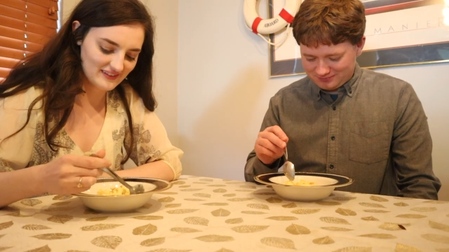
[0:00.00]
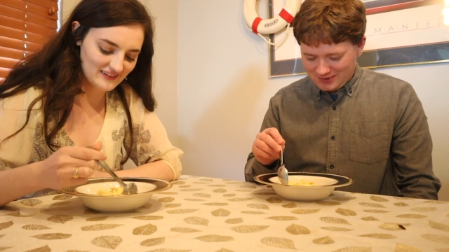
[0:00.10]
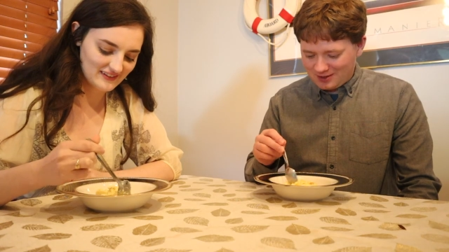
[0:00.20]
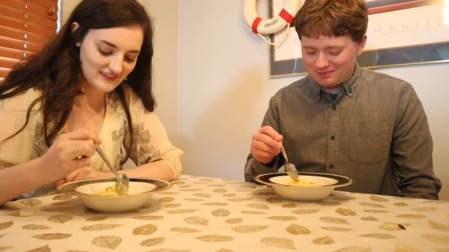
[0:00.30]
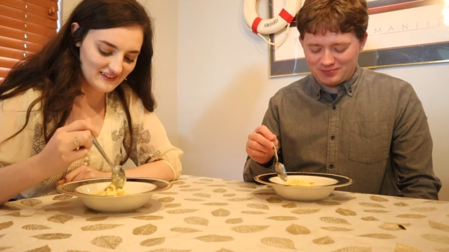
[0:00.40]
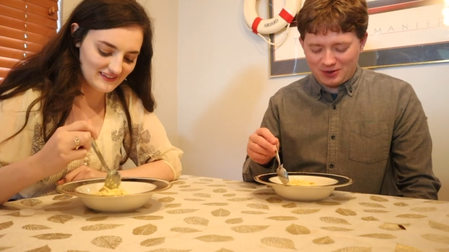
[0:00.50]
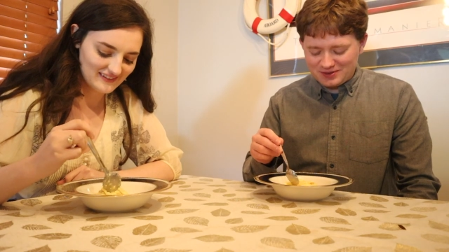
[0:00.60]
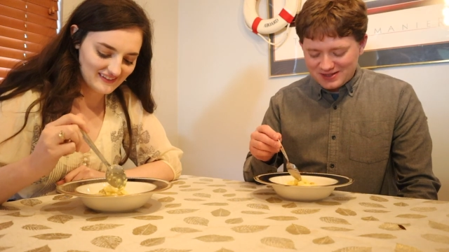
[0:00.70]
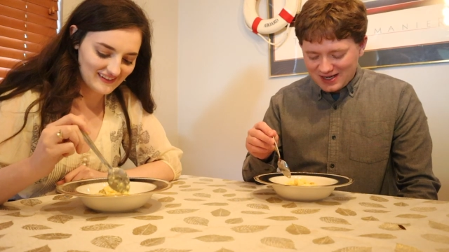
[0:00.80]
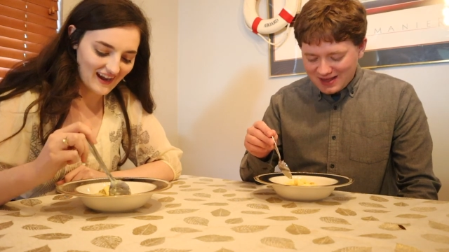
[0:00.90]
Speaker 1: Oh,
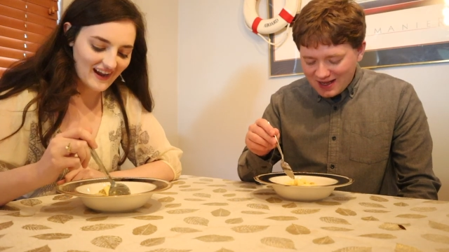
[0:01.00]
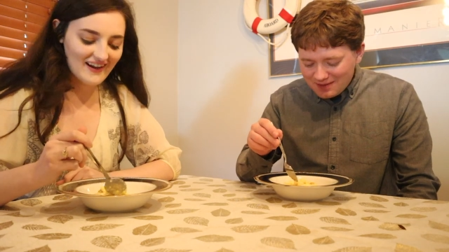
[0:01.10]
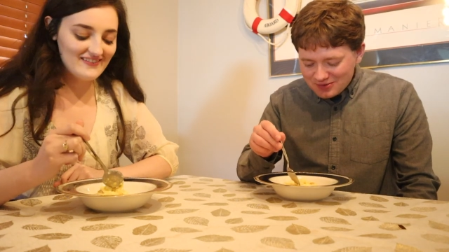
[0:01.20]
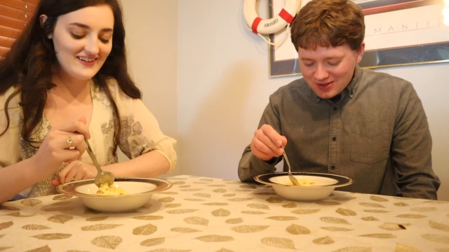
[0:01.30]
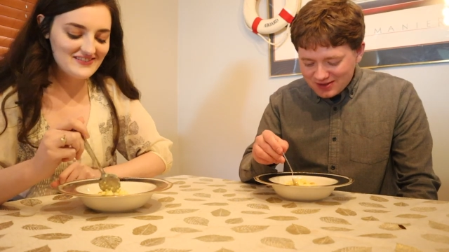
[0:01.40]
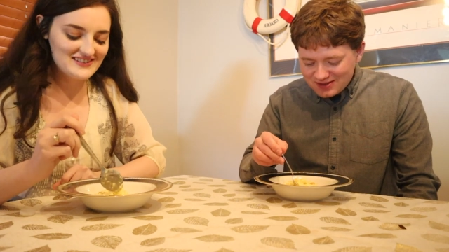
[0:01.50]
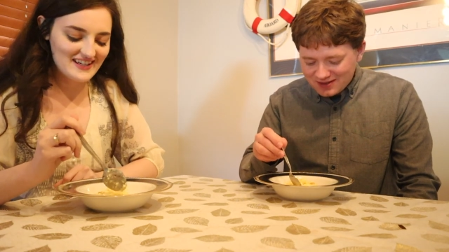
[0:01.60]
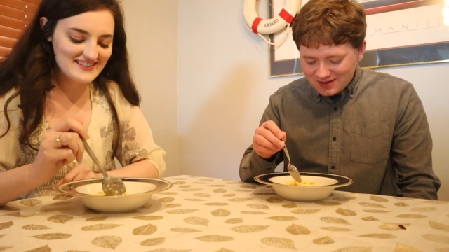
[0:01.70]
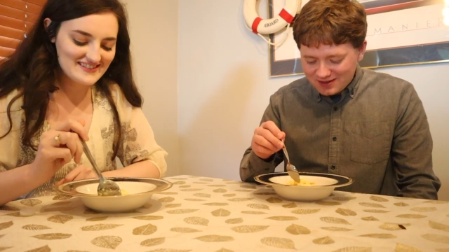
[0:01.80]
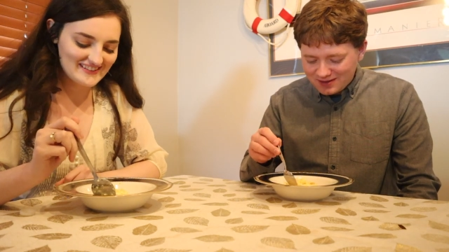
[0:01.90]
don't say that. I haven't sure even it's...
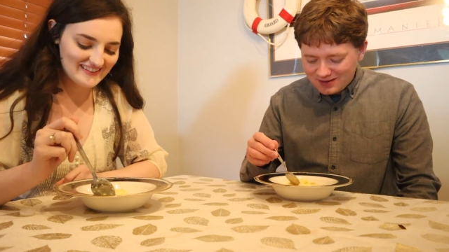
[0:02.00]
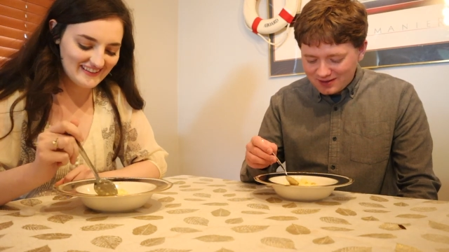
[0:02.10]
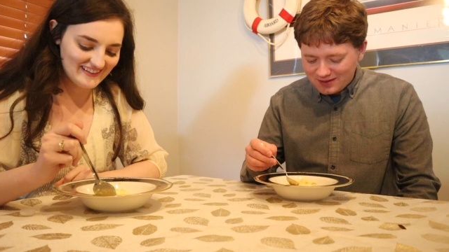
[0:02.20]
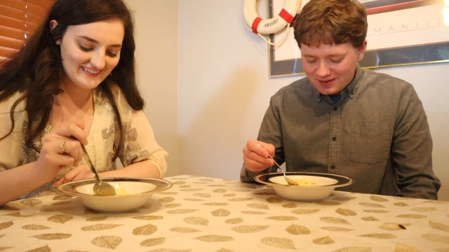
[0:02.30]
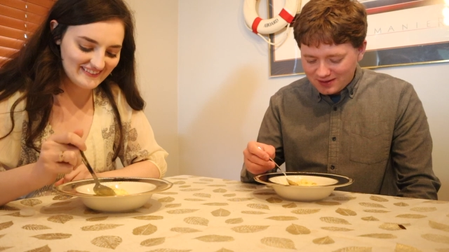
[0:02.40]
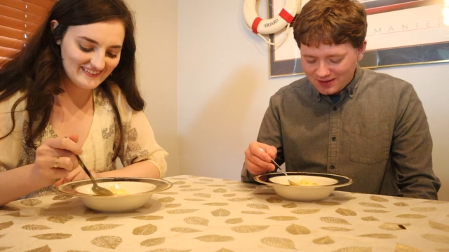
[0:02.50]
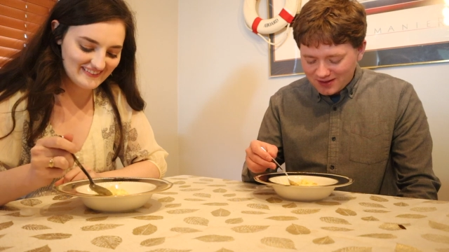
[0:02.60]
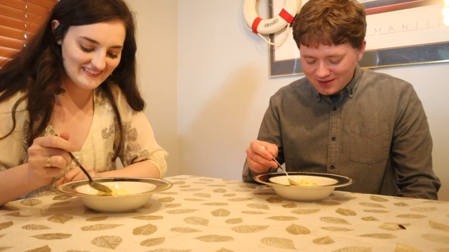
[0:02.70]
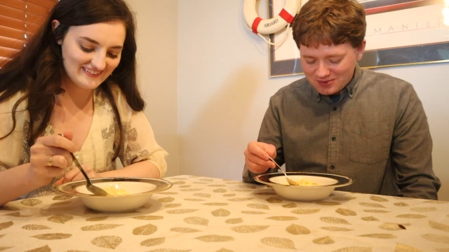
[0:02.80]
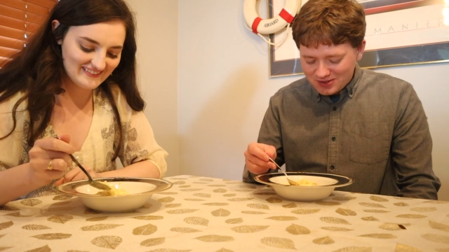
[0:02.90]
Speaker 2: tasted it yet.
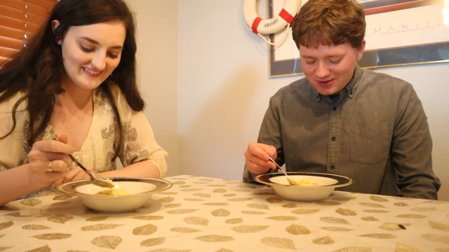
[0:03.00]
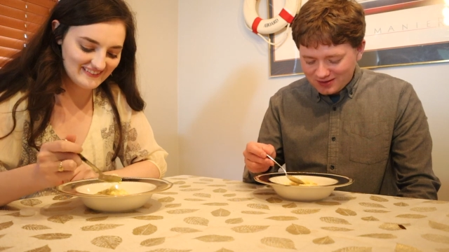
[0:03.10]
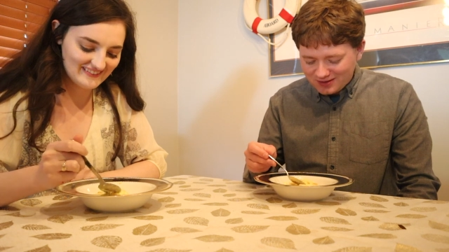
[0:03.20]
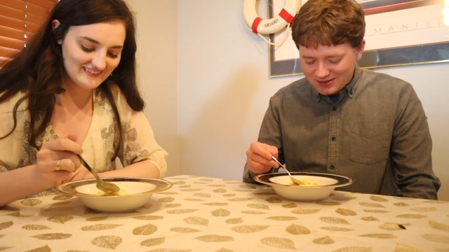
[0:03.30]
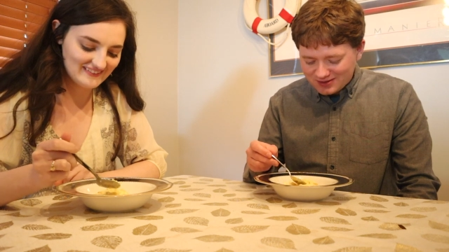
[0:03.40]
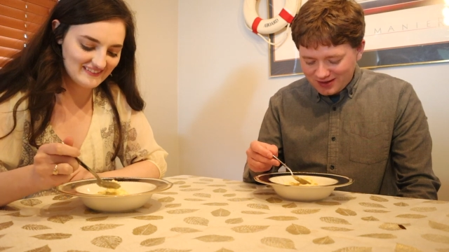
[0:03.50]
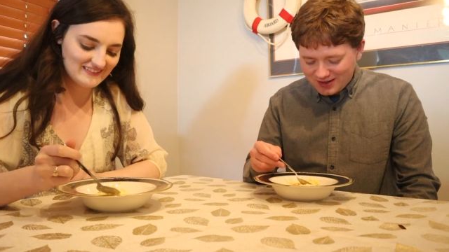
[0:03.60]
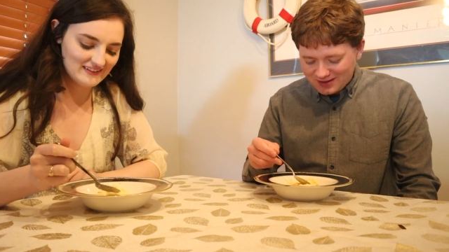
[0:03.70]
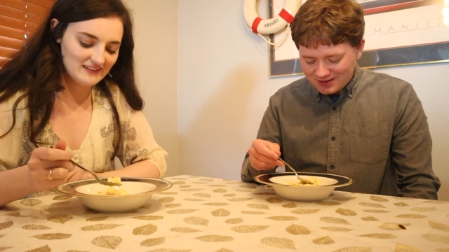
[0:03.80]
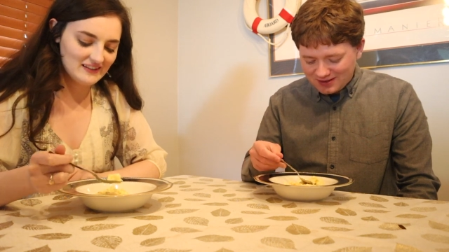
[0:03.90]
Speaker 1: I'm sure it looks
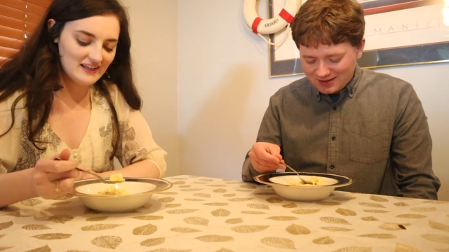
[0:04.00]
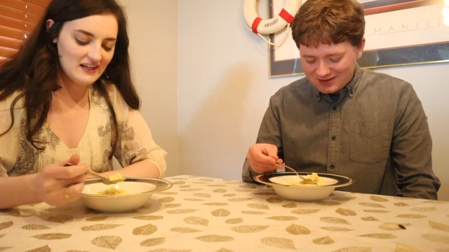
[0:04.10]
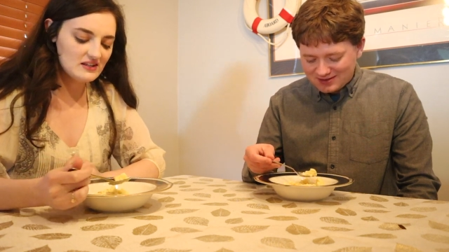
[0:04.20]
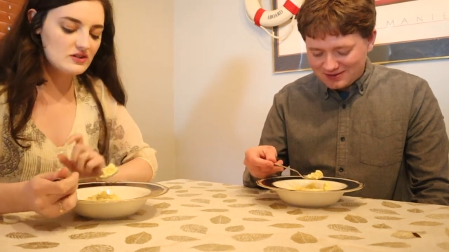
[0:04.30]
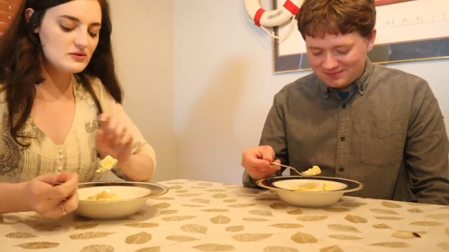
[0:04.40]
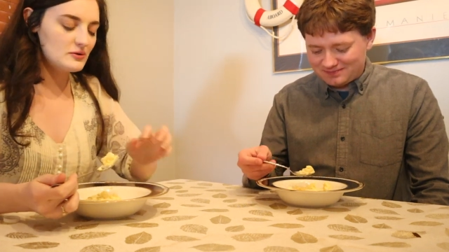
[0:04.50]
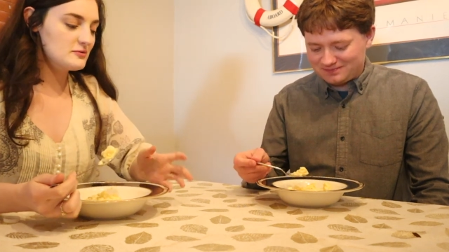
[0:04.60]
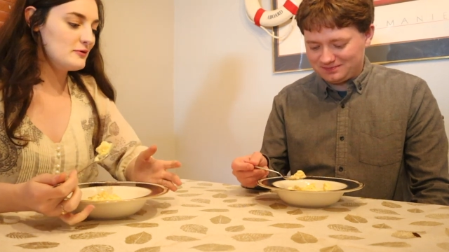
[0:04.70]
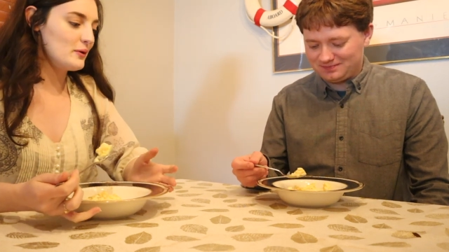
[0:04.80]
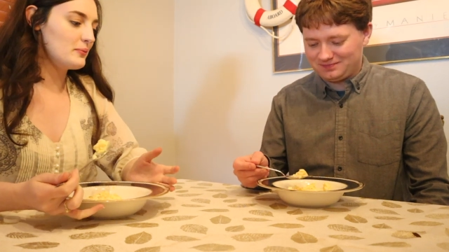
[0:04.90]
great. Right, and
Speaker 2: there's
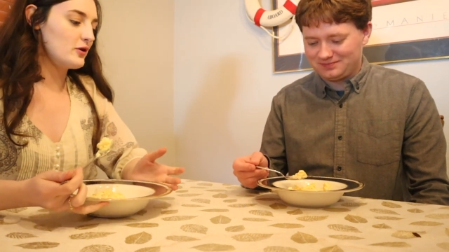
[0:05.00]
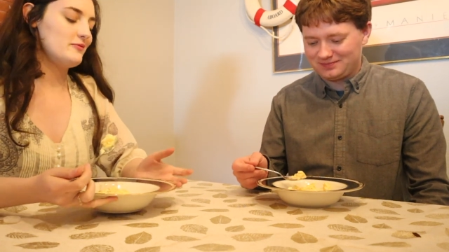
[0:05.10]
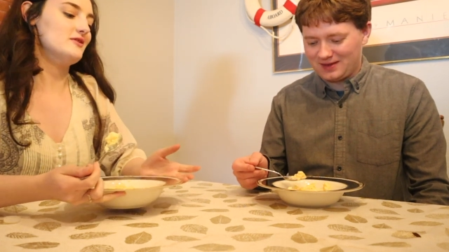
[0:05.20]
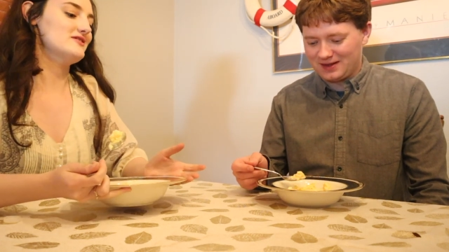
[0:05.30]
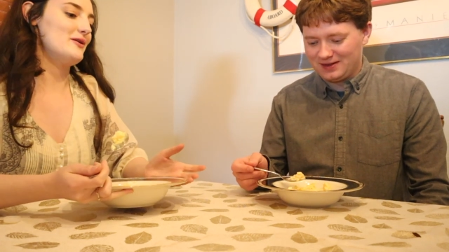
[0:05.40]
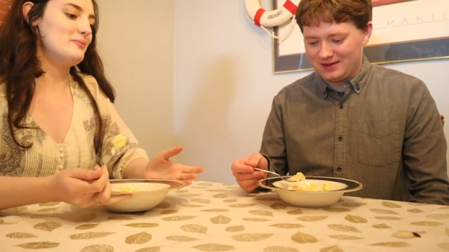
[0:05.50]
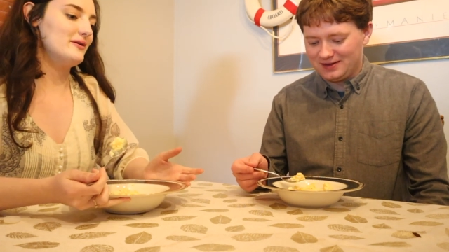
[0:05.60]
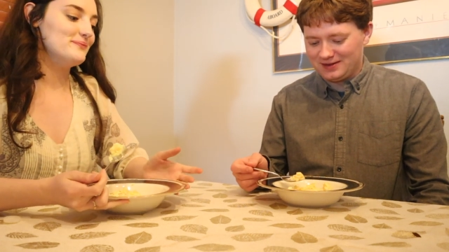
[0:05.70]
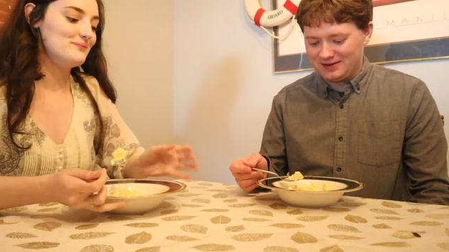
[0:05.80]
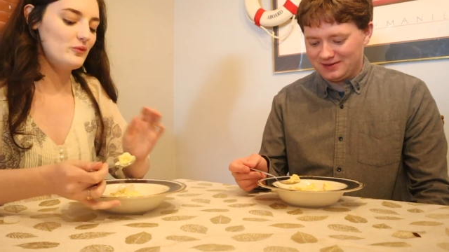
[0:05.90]
supposed to be whipped cream on top,
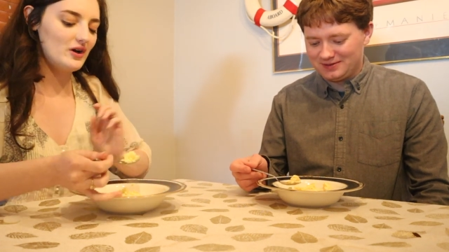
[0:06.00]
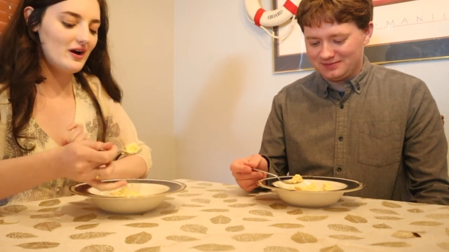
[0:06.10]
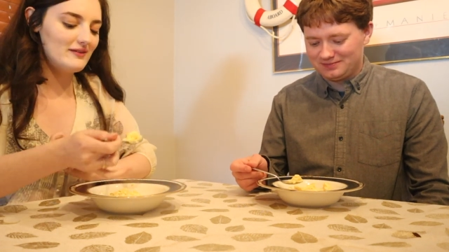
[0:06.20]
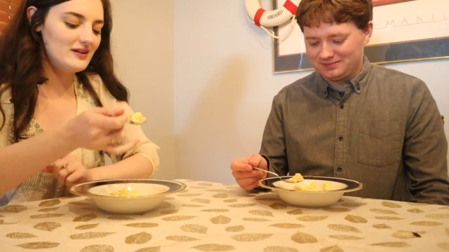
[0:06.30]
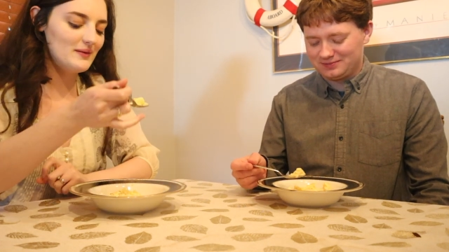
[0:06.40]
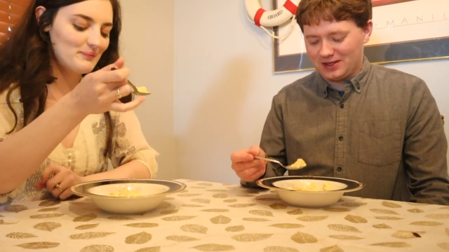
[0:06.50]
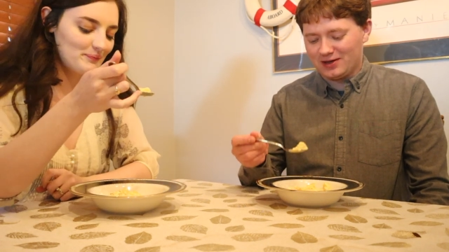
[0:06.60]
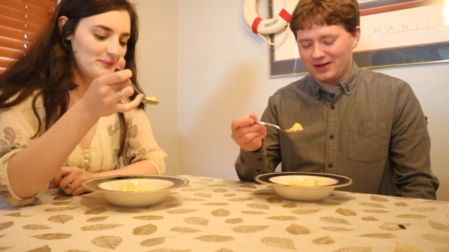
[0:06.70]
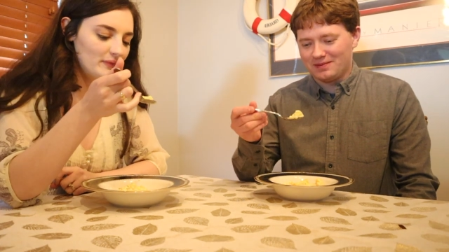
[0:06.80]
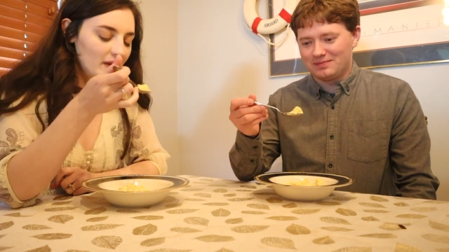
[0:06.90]
but we don't have any.
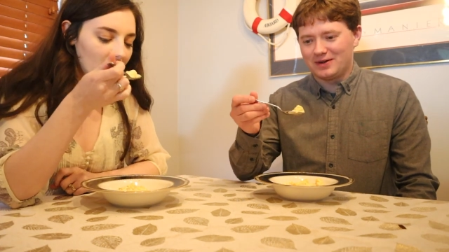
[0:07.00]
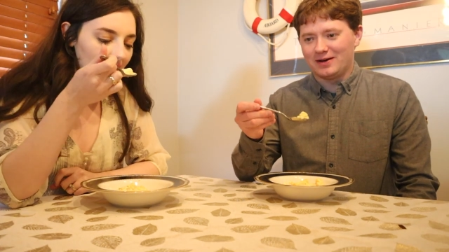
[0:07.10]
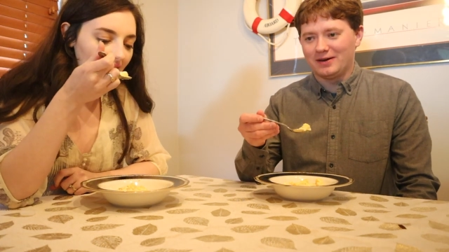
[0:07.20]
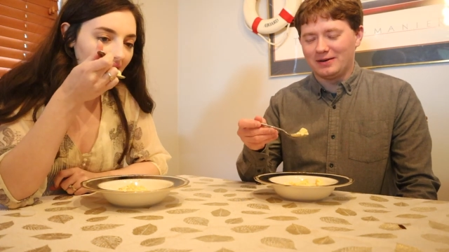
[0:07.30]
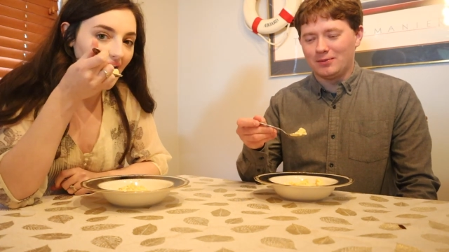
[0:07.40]
Speaker 1: Okay, all right, ready.